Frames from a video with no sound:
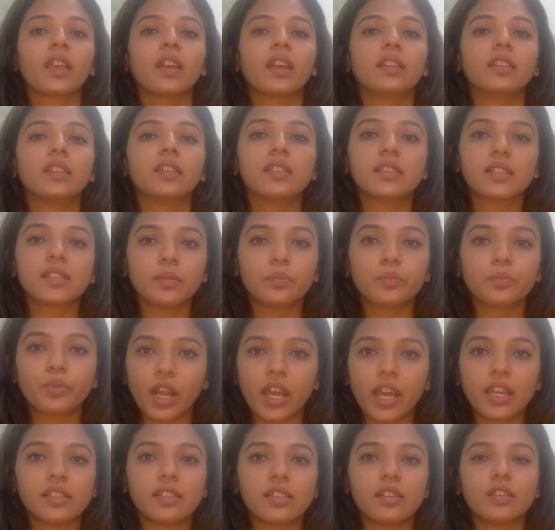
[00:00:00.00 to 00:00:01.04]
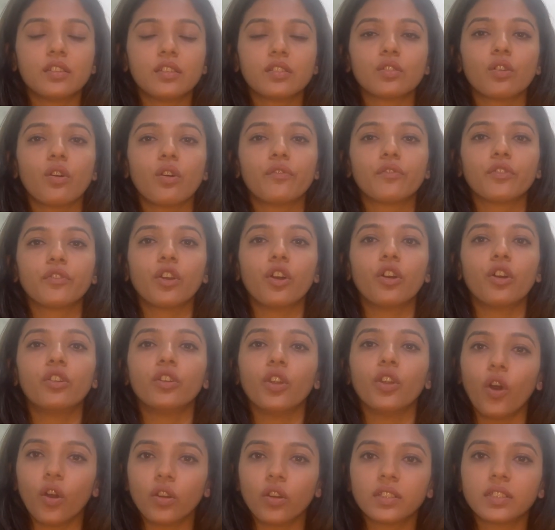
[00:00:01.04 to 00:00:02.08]
This comprises of your
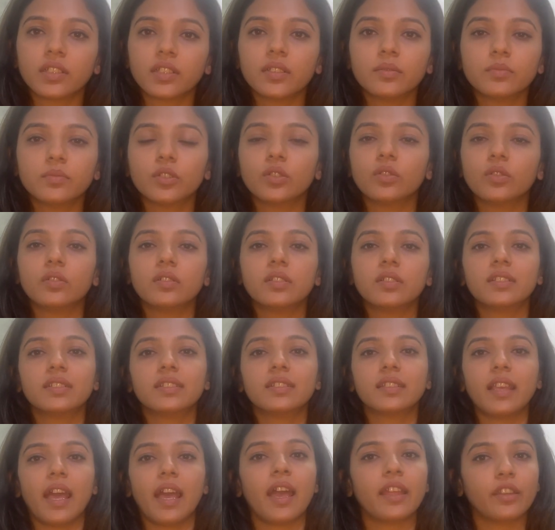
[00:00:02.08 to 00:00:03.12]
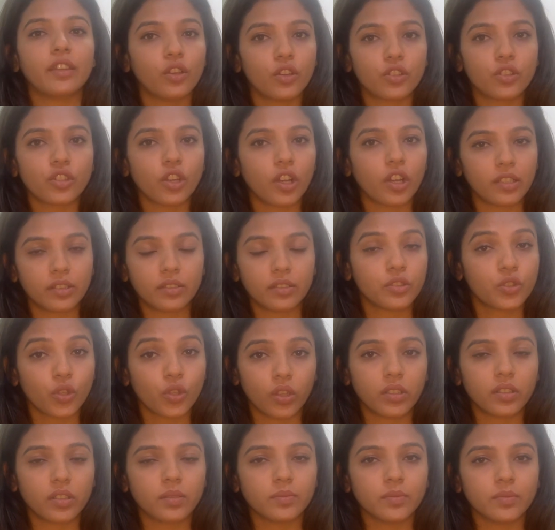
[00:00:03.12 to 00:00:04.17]
long-term goals and your
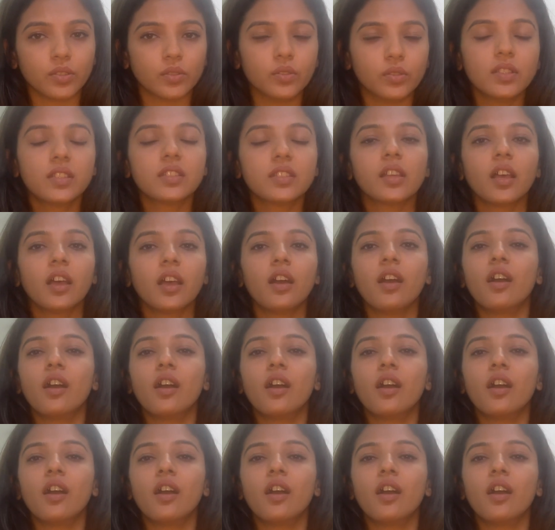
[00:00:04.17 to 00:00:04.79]
short-term goals.